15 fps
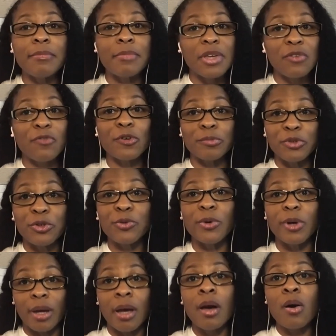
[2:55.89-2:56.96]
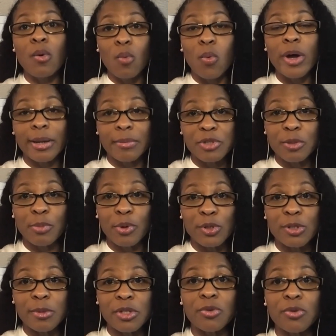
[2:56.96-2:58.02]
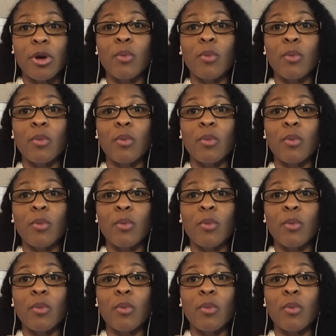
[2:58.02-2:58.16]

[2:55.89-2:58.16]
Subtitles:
me from doing what I'm supposed to be doing?